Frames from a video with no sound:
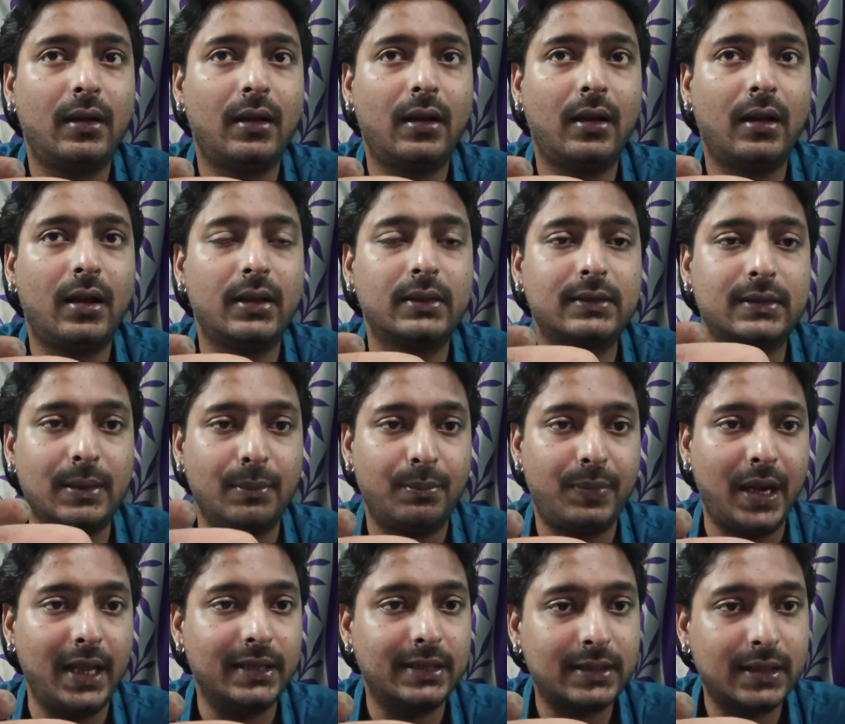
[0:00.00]

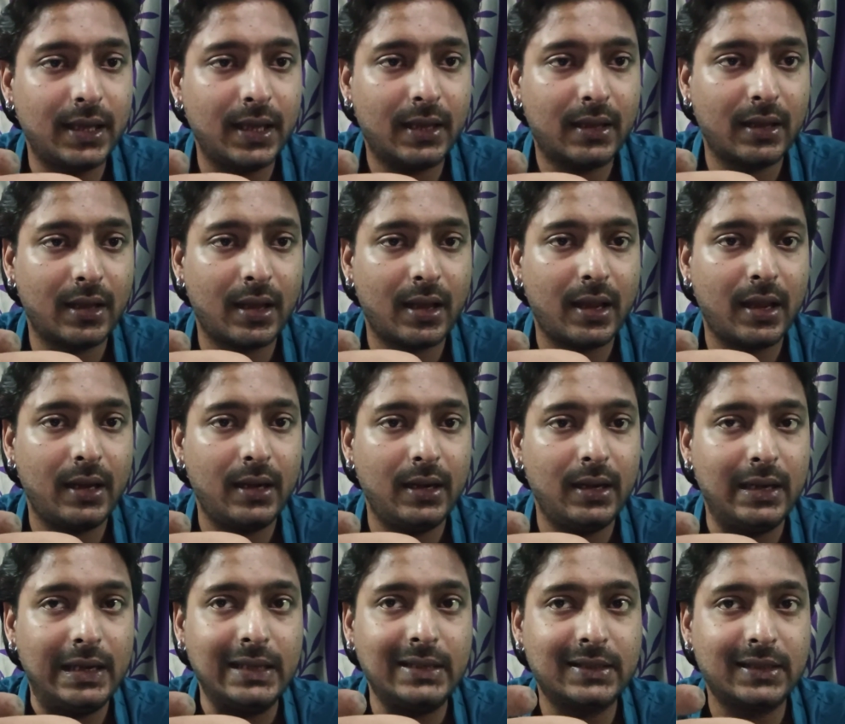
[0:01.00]
simplistic
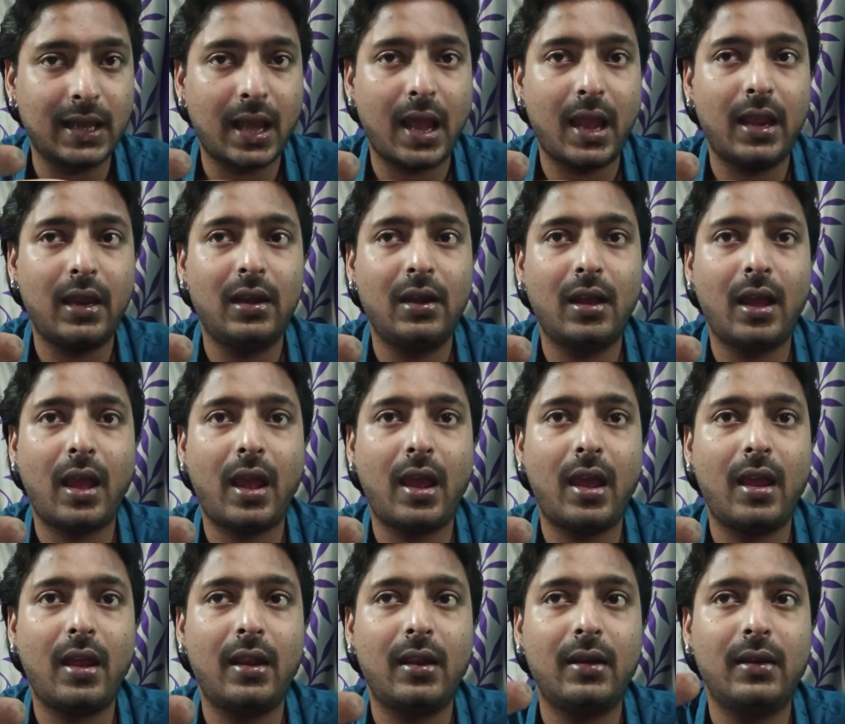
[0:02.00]
in design,
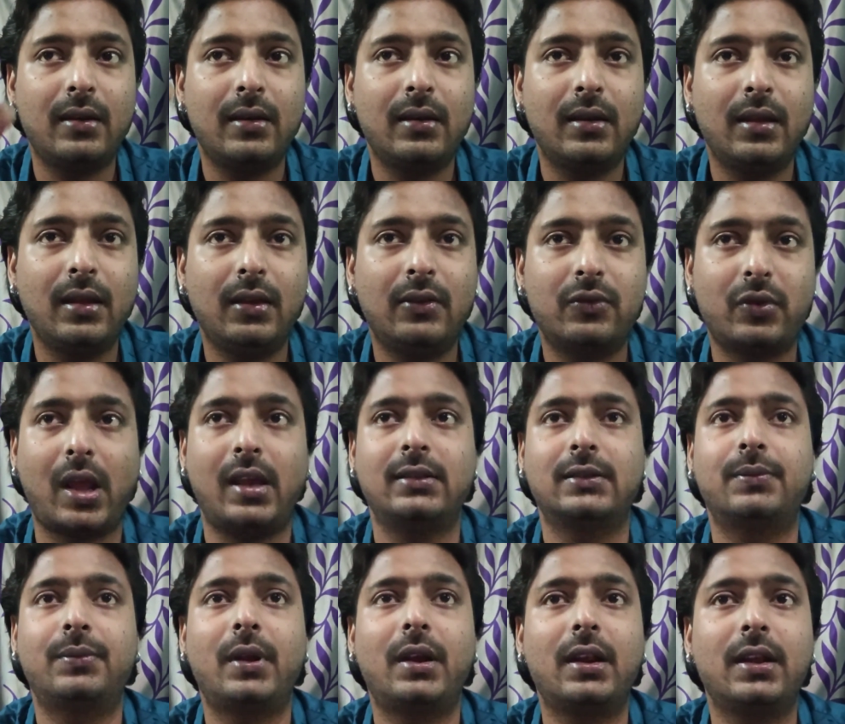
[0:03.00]
and the
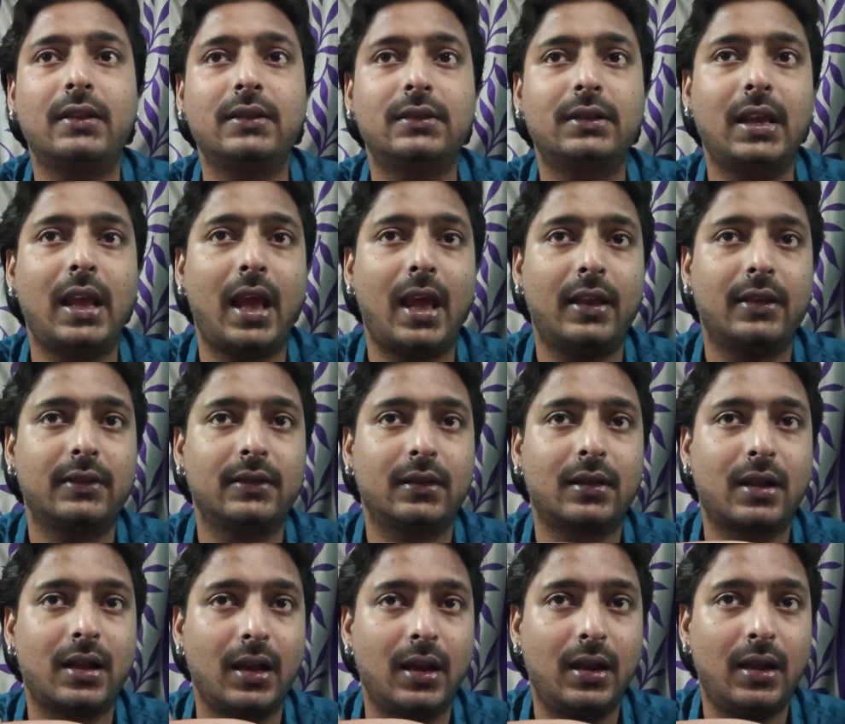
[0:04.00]
transparency has
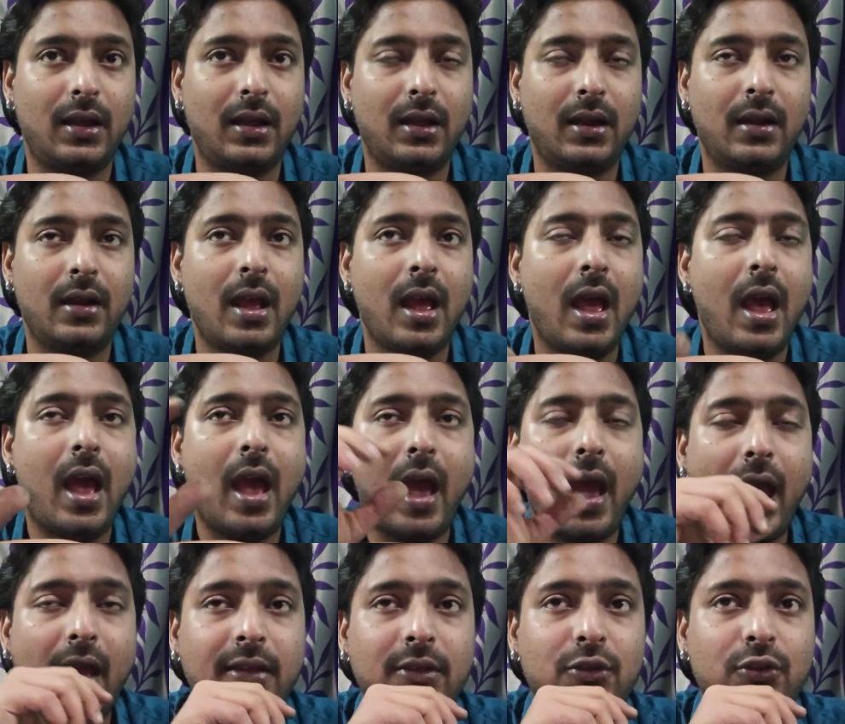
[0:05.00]
color
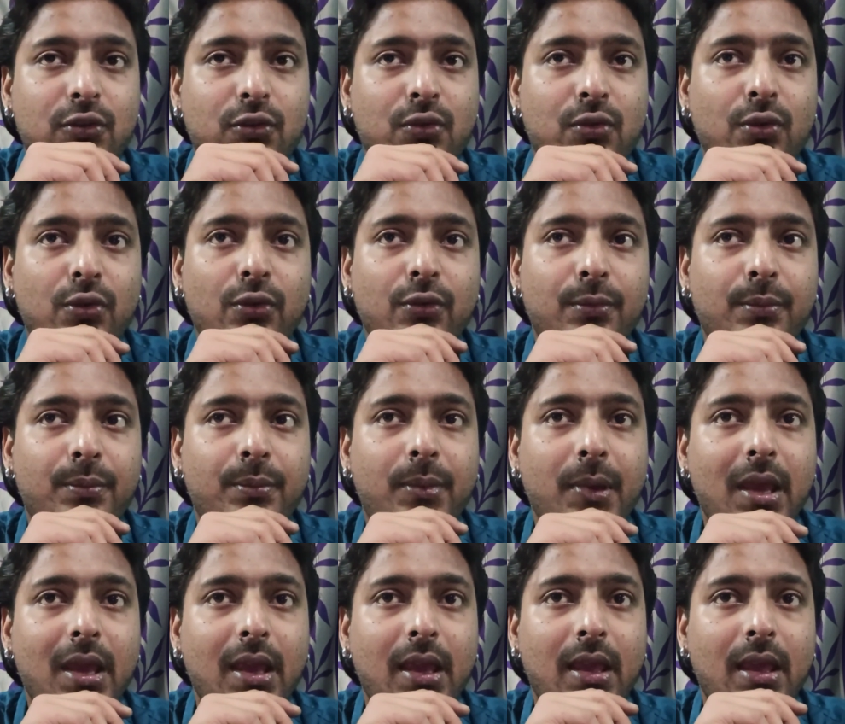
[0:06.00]
has to
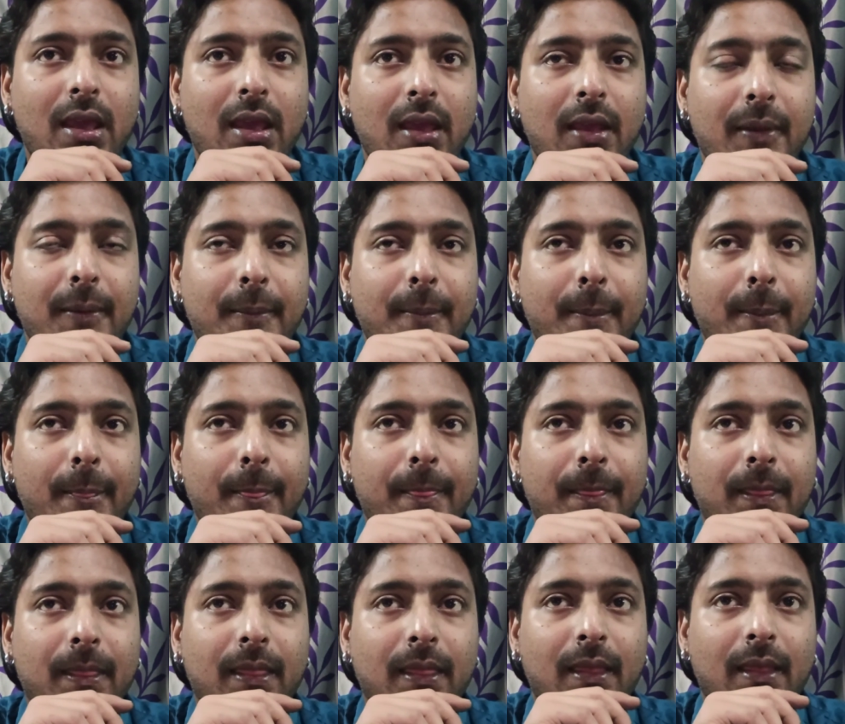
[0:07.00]
be
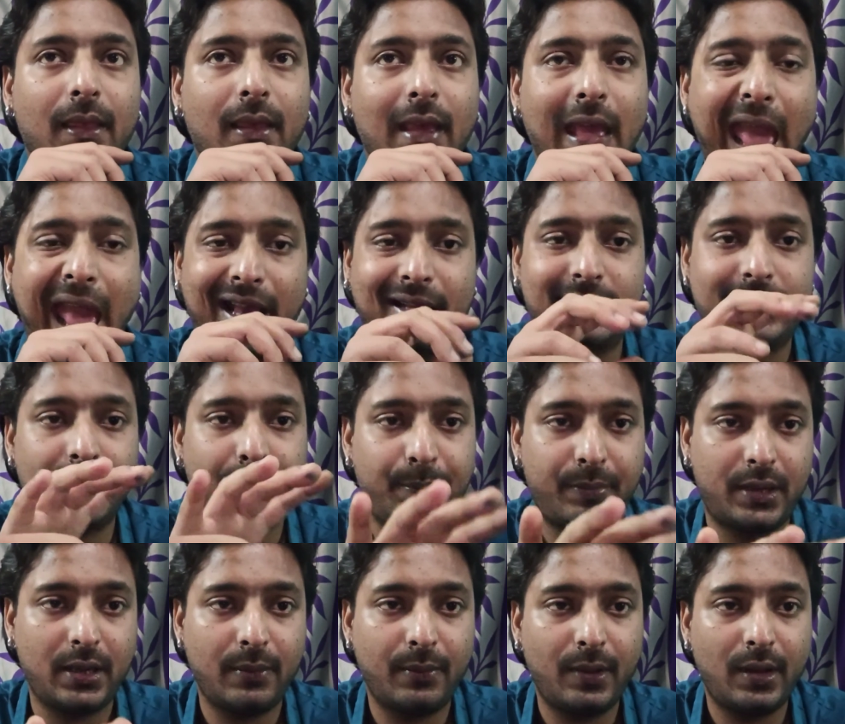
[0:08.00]

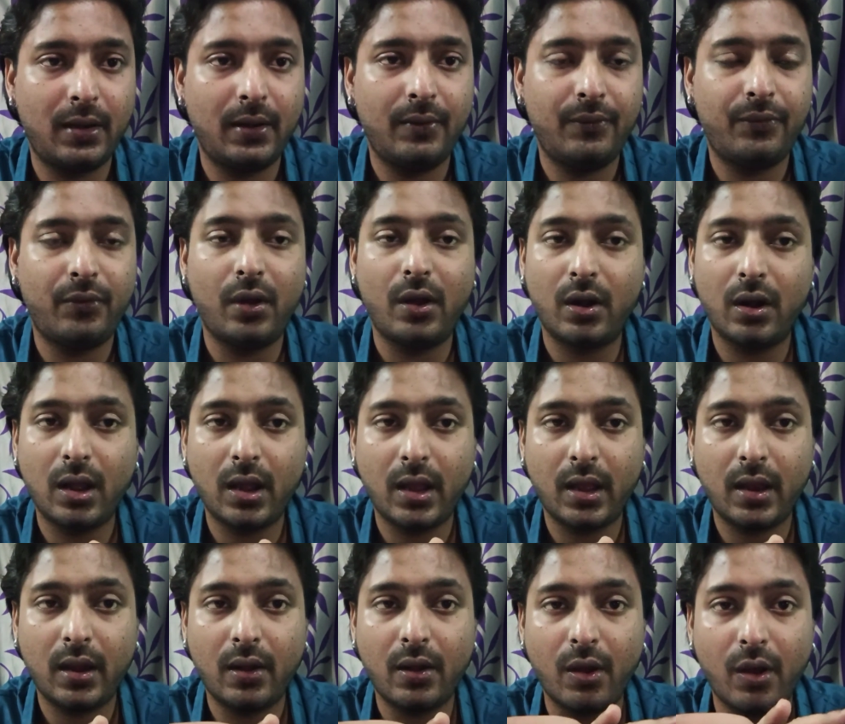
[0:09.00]
acceptable for
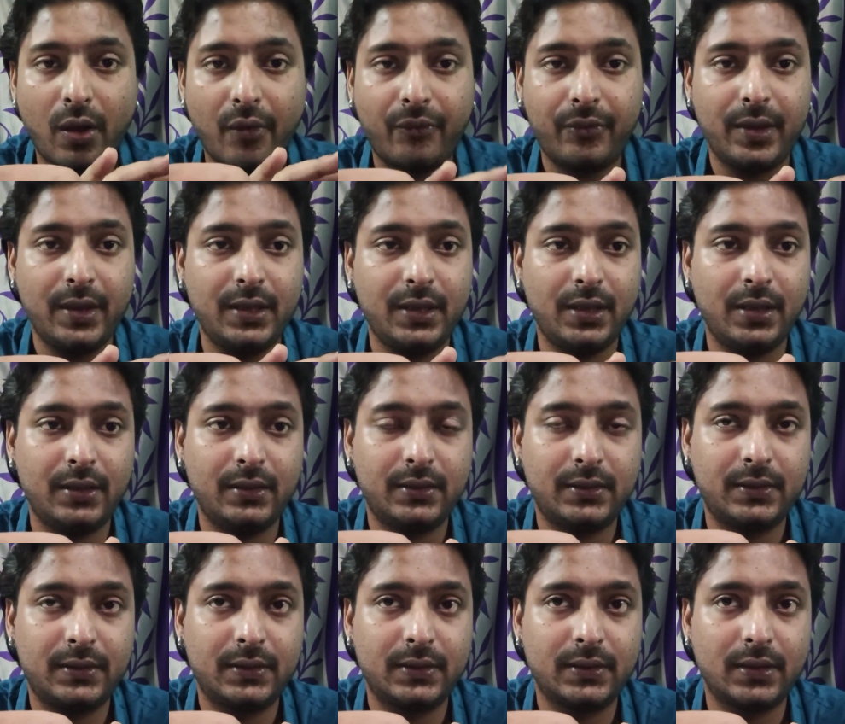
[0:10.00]
an
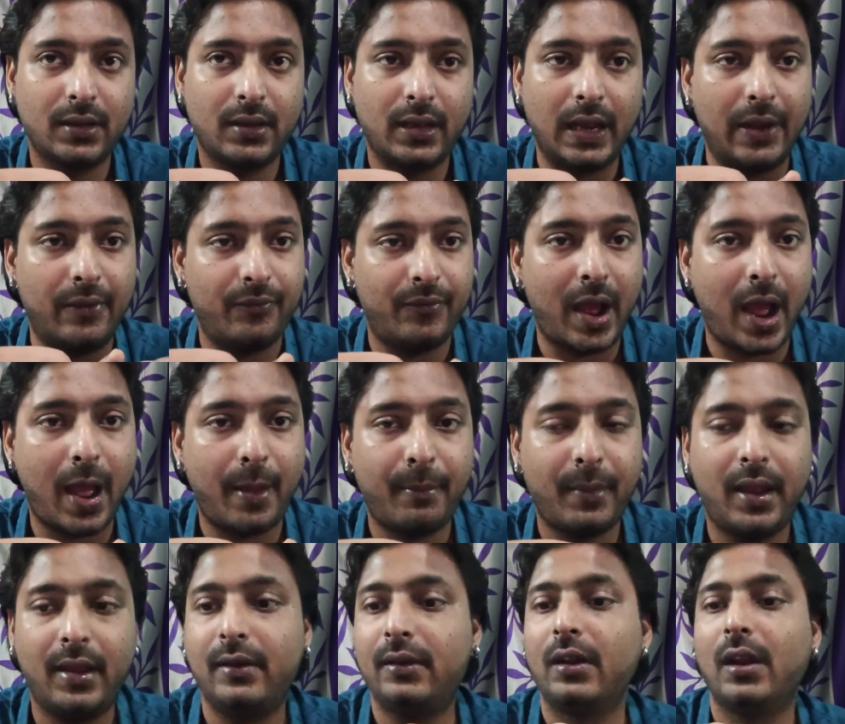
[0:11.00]
office
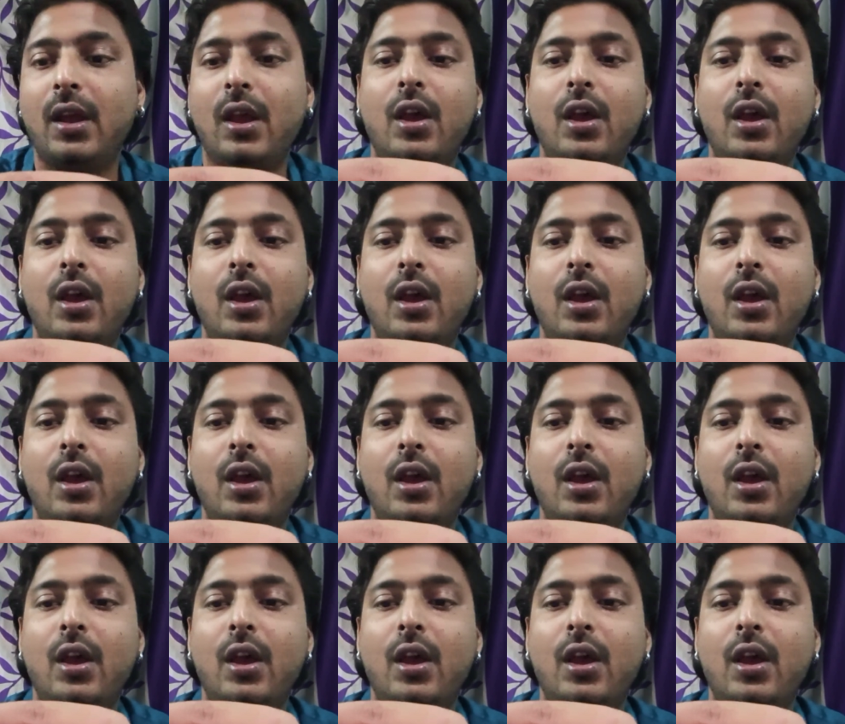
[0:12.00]
environment.